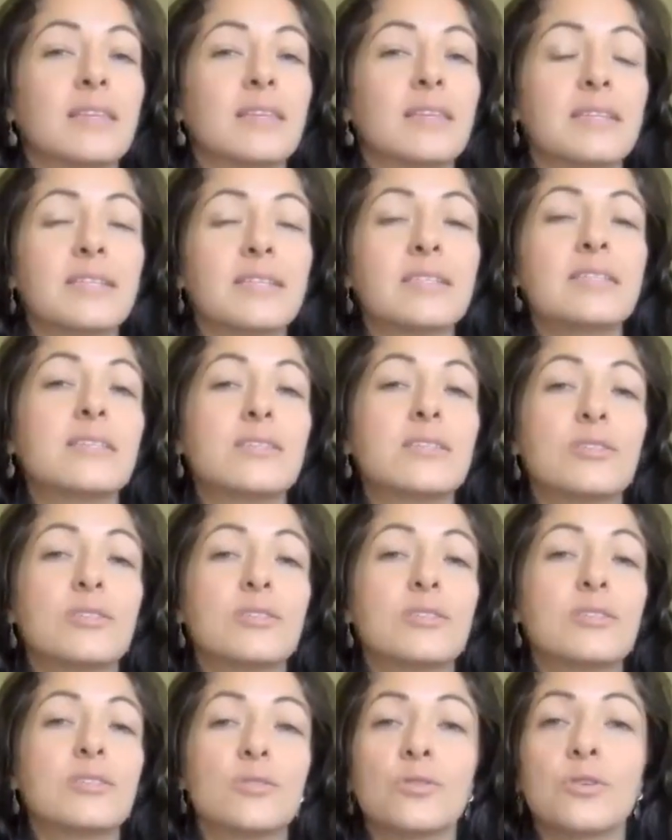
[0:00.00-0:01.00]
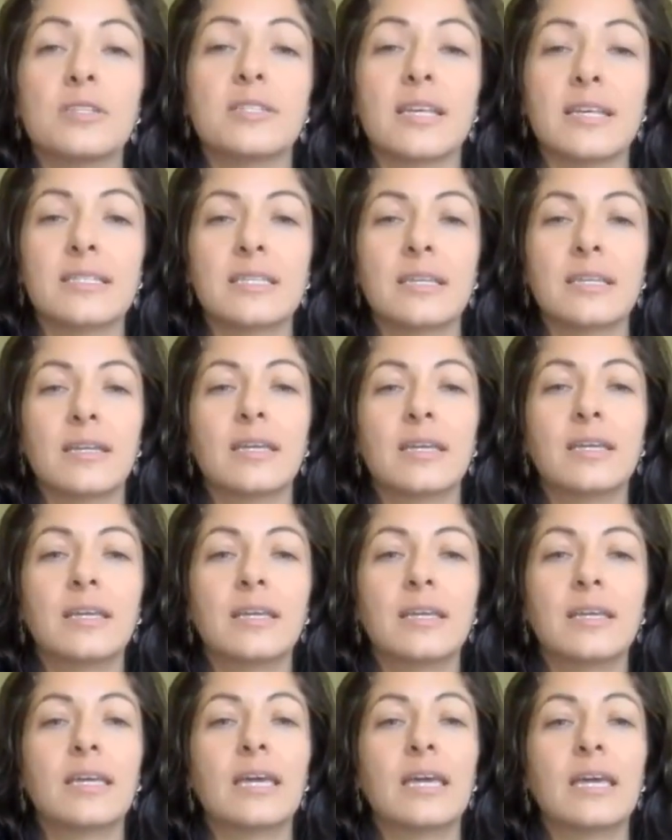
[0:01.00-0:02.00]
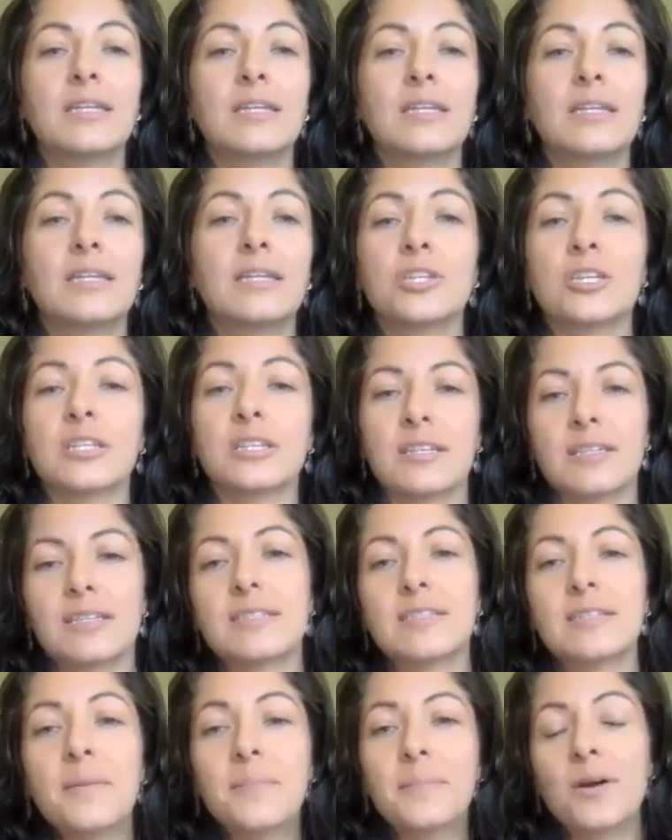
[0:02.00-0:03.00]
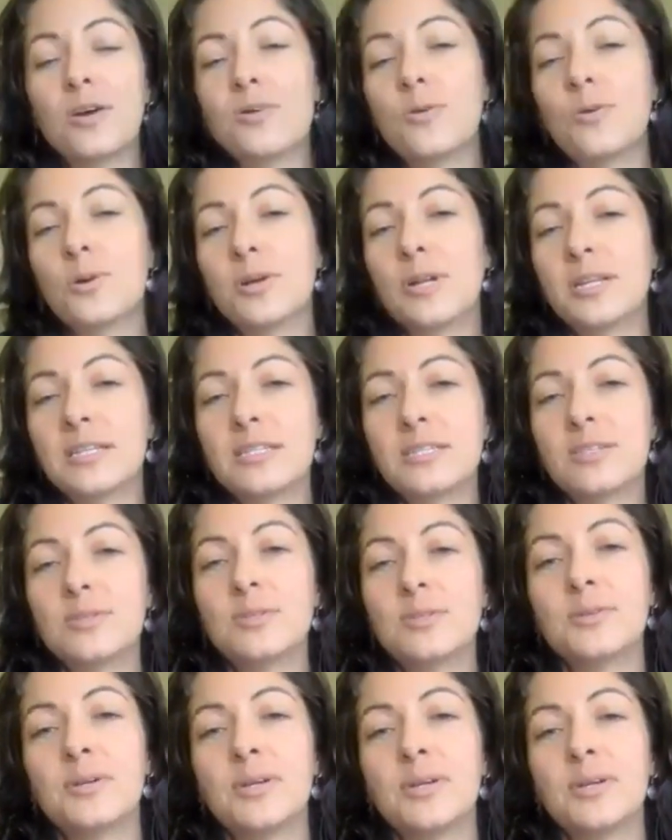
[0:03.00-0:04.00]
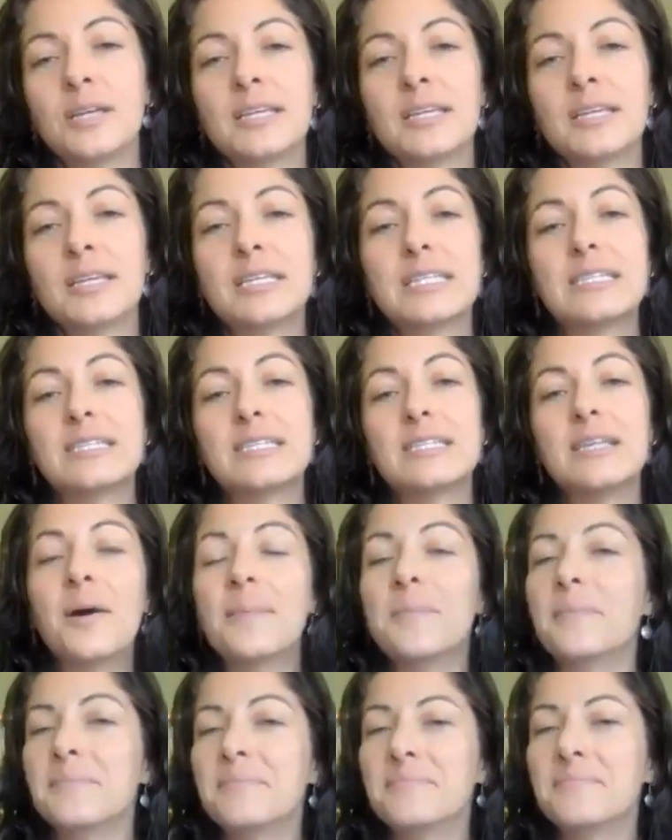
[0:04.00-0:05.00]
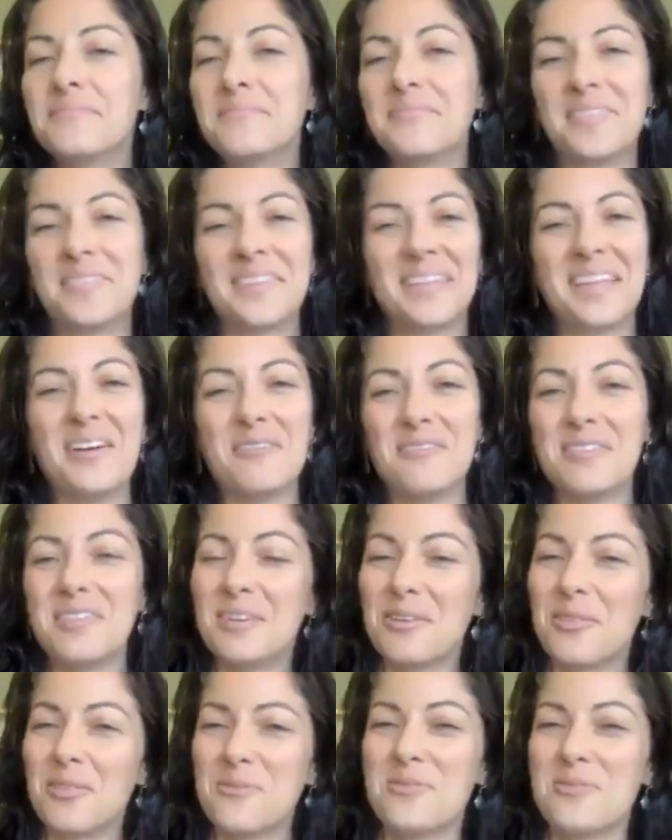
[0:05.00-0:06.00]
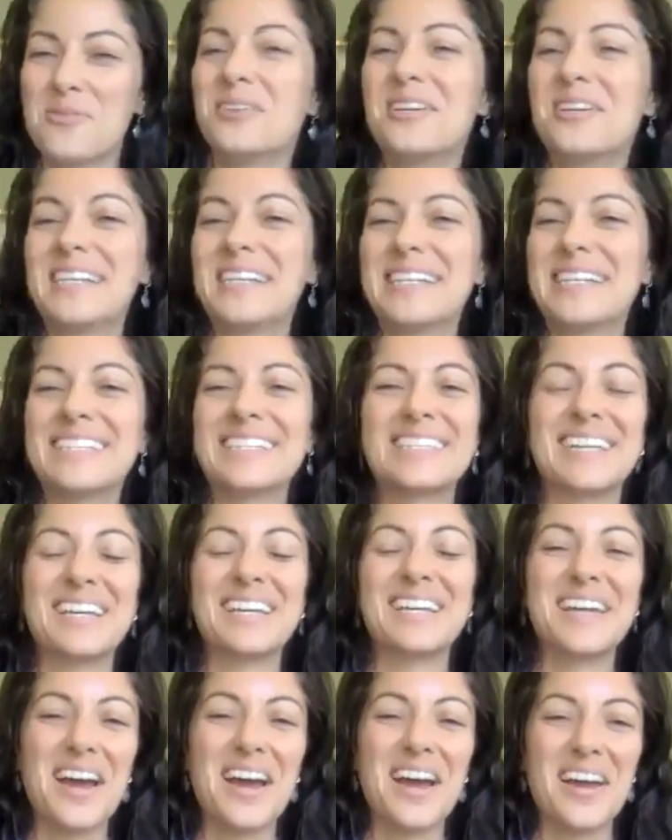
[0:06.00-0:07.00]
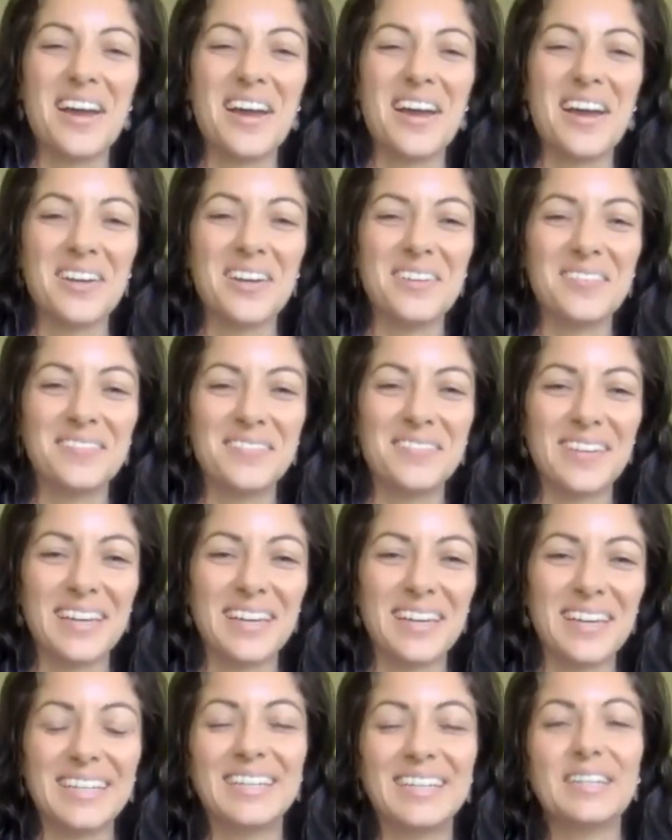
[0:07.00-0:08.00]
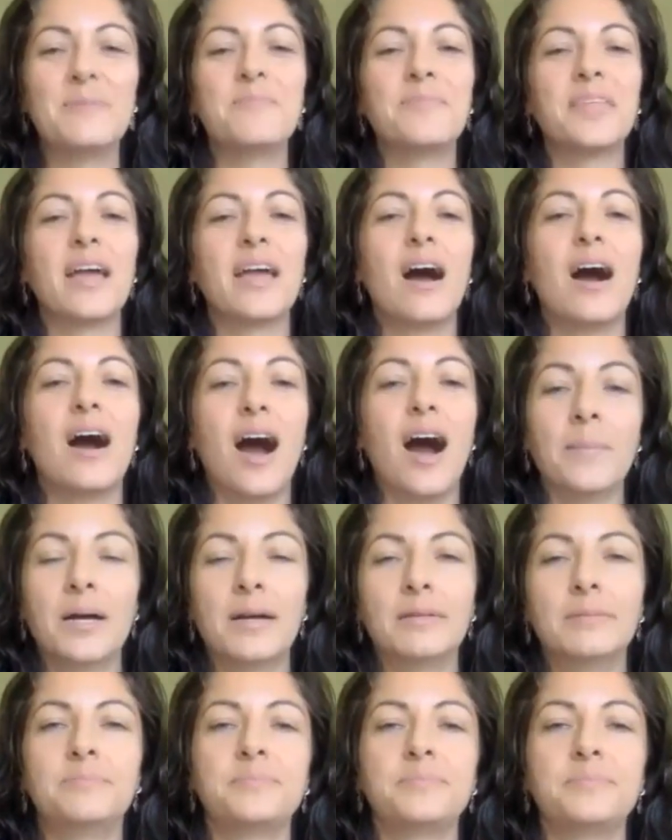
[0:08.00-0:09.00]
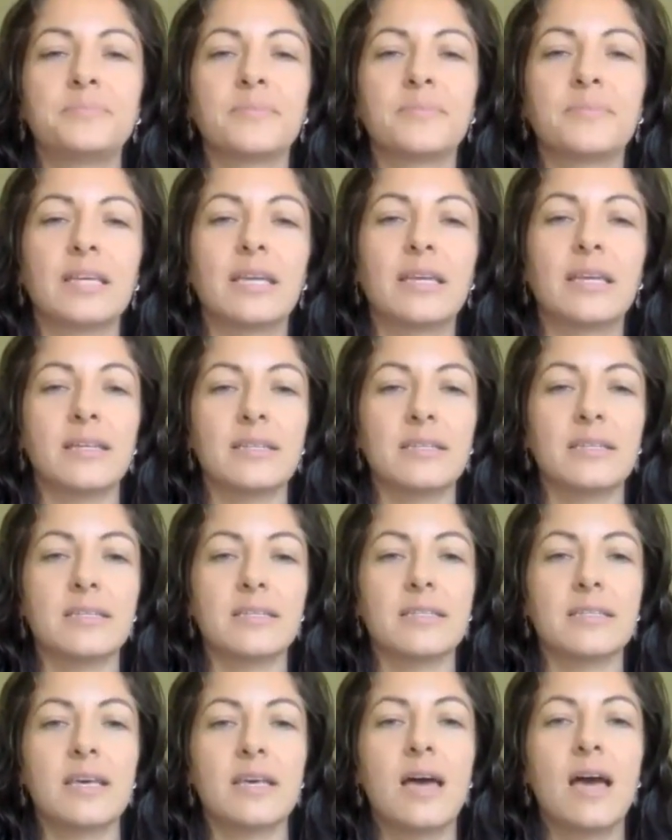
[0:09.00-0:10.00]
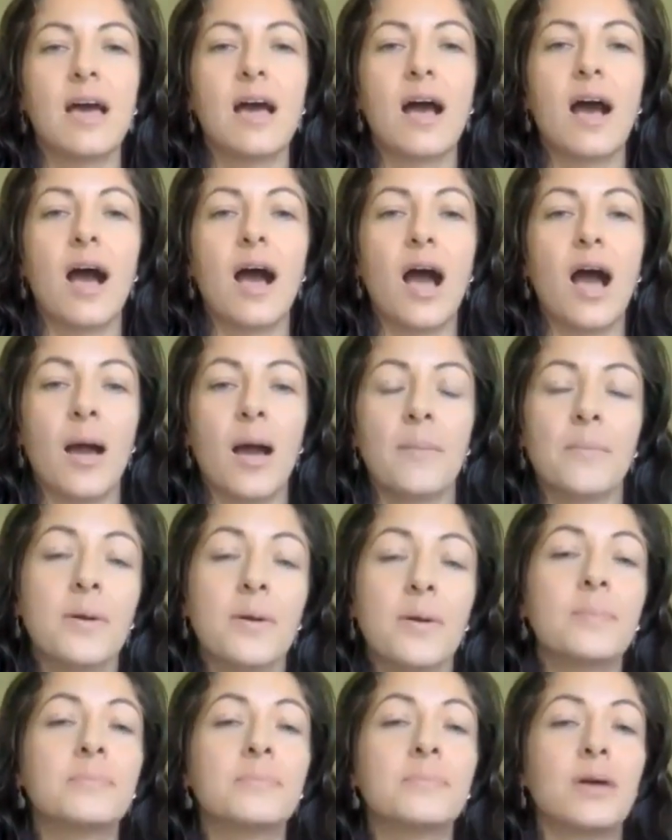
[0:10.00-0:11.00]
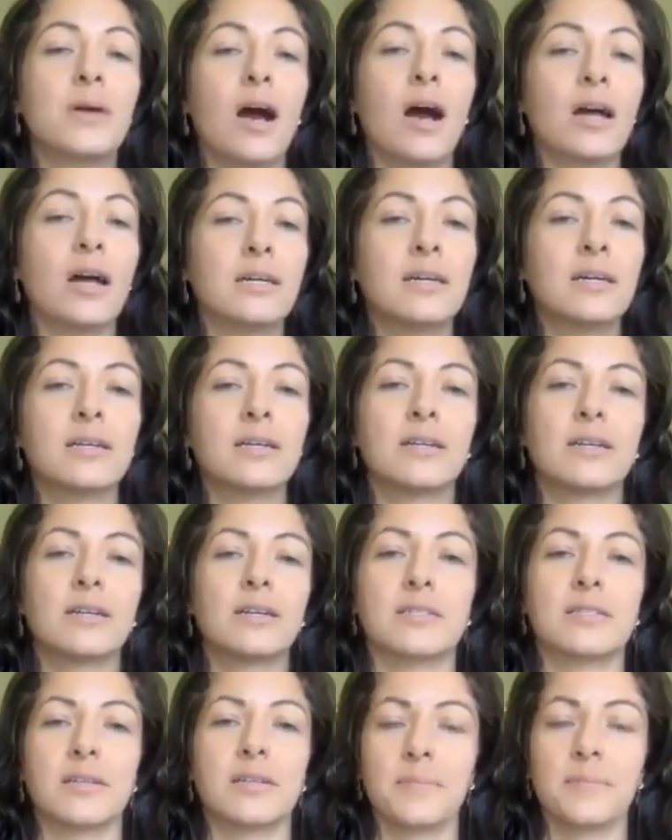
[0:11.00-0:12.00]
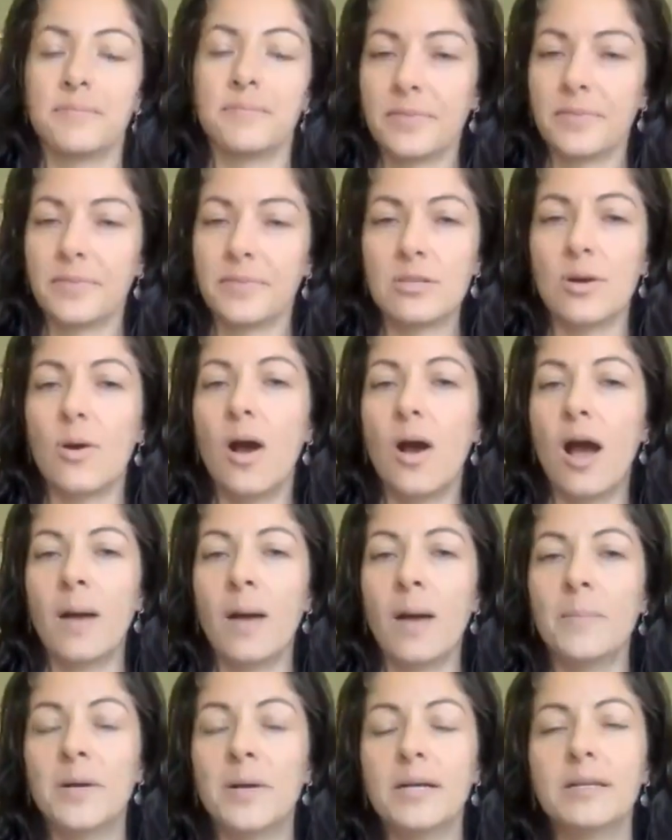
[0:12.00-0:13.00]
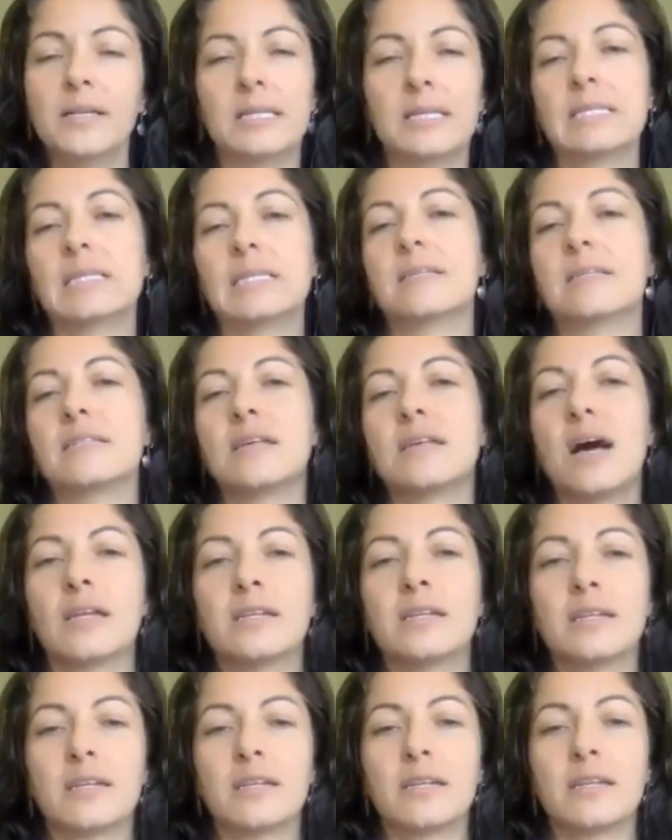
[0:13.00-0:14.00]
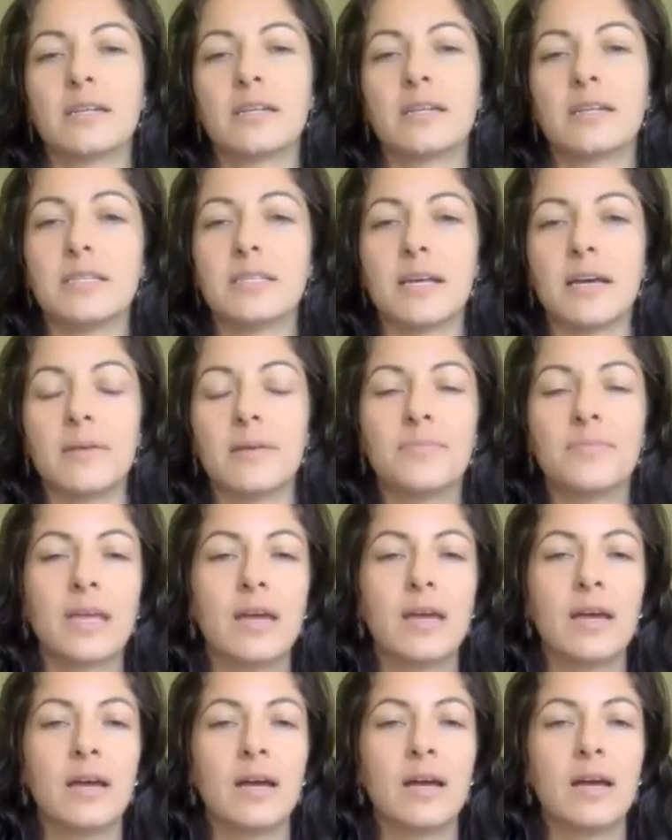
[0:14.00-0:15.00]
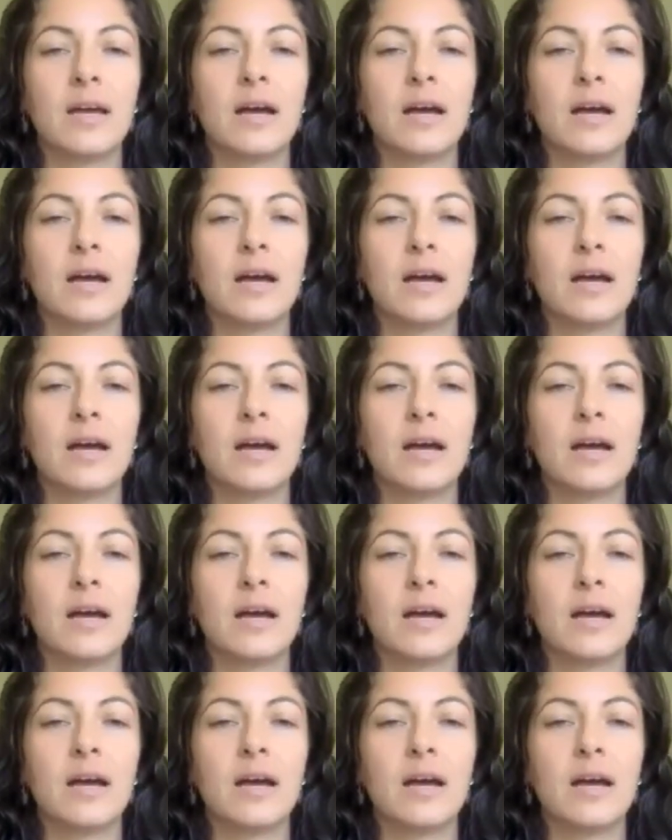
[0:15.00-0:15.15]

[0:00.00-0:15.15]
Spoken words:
this sutra says, Kechit, according to some of the authorities on Ayurveda, ama is amam anarasam. So ama is anarasa.